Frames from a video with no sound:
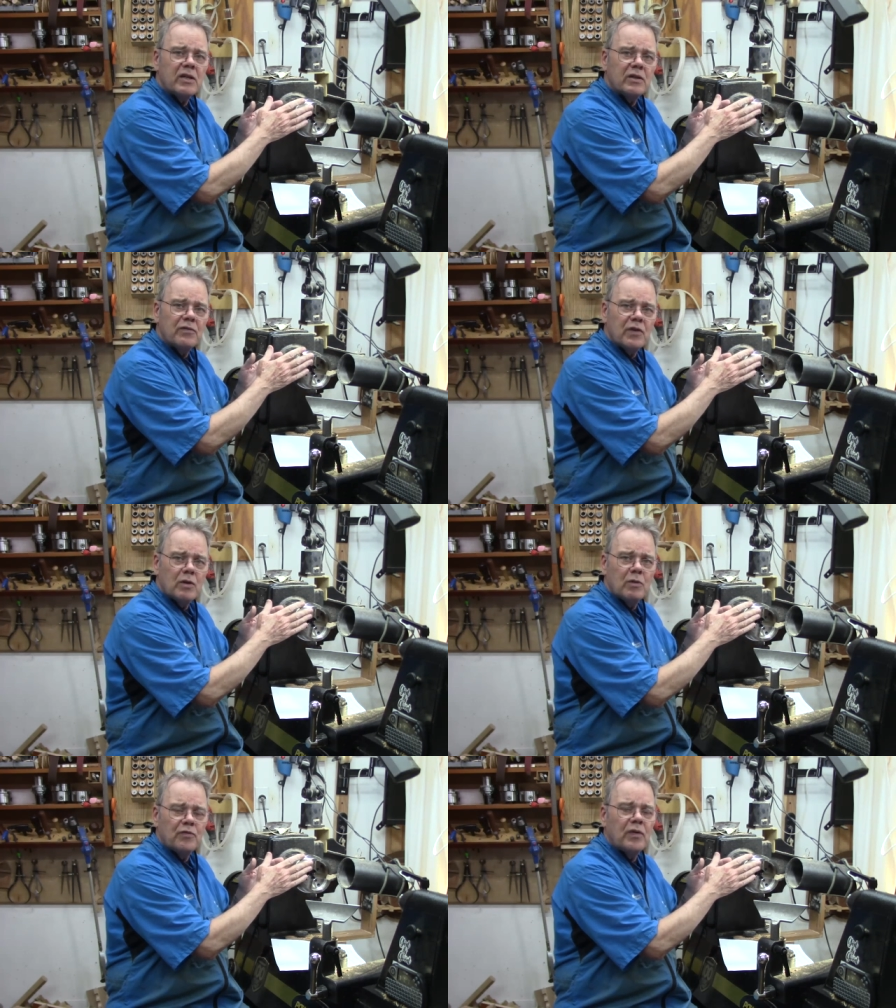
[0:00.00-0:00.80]
on the
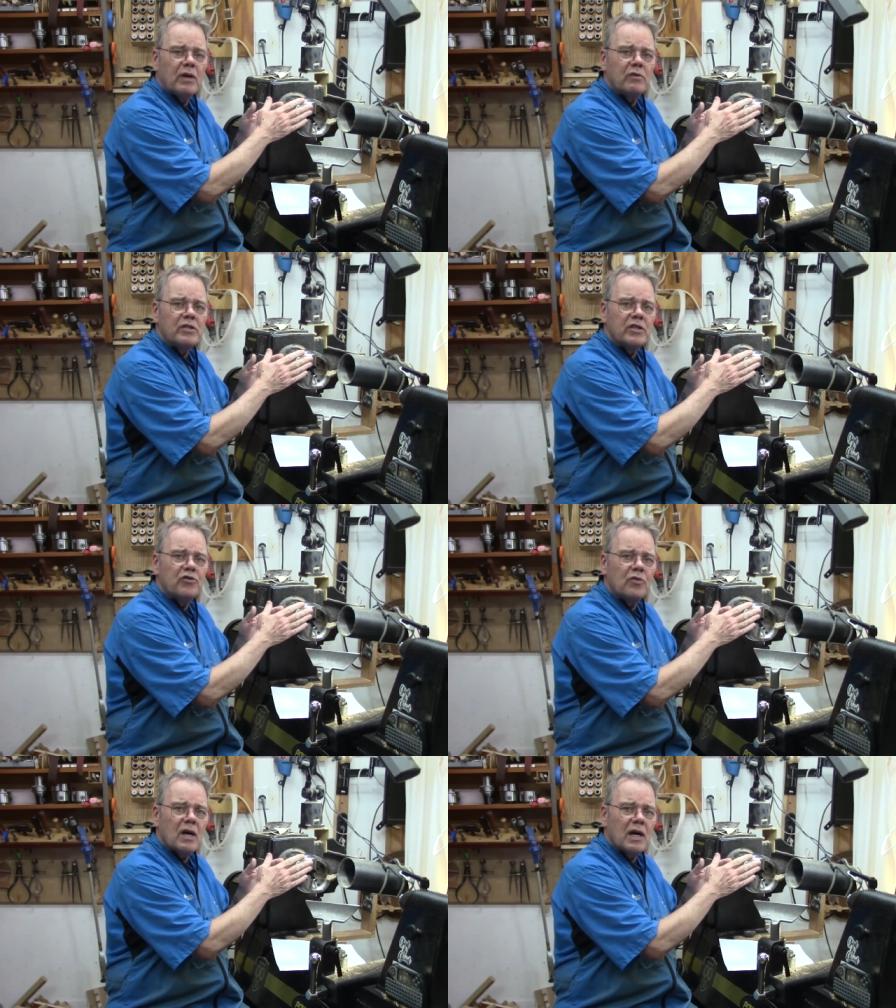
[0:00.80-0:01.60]
variable frequency
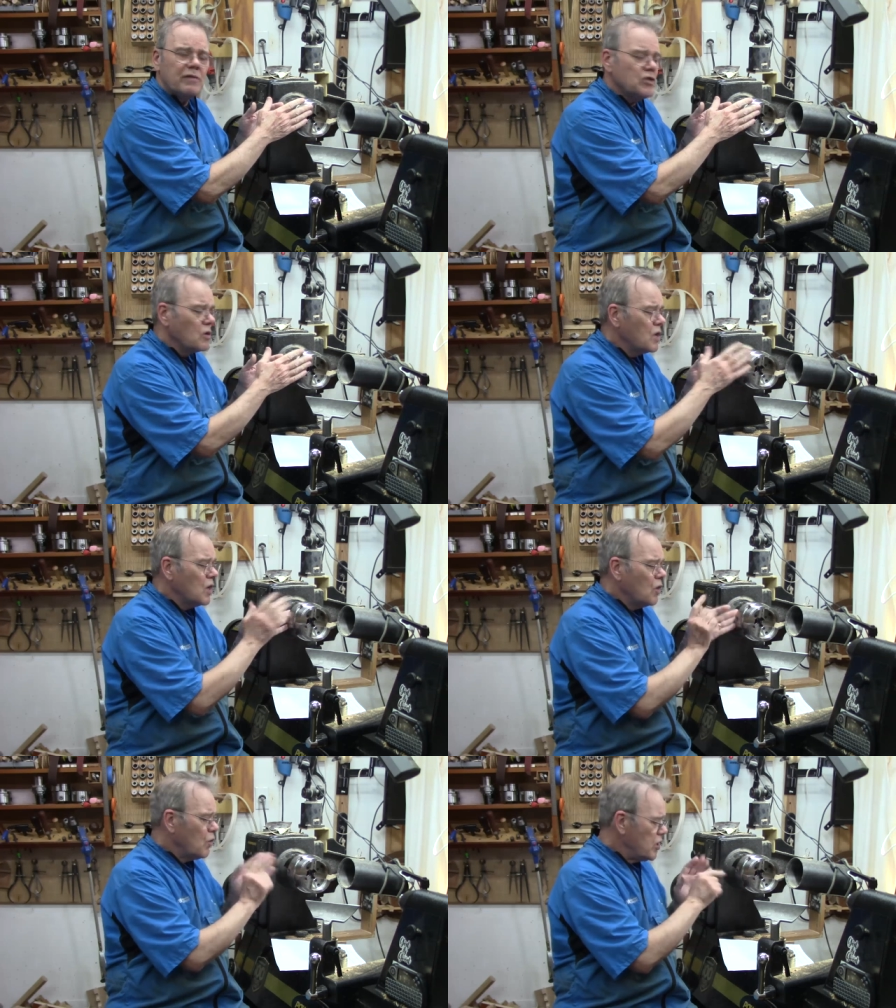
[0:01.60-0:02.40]
drive. So
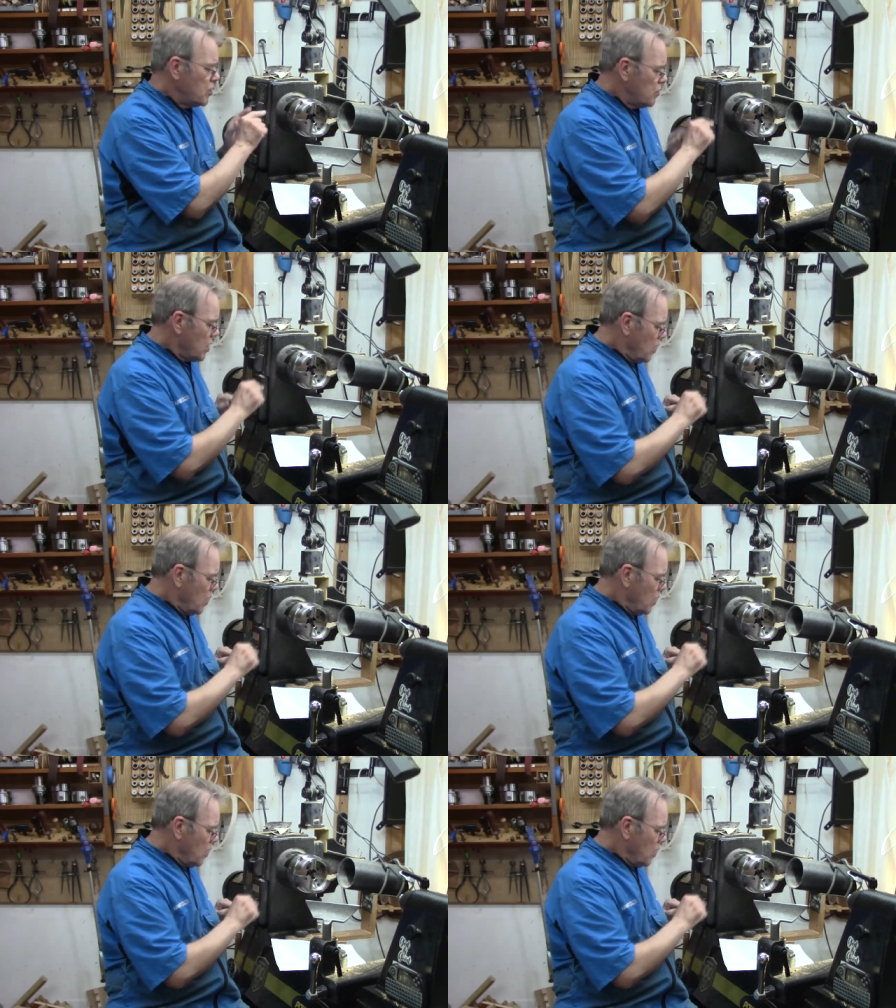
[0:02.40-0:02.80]
when you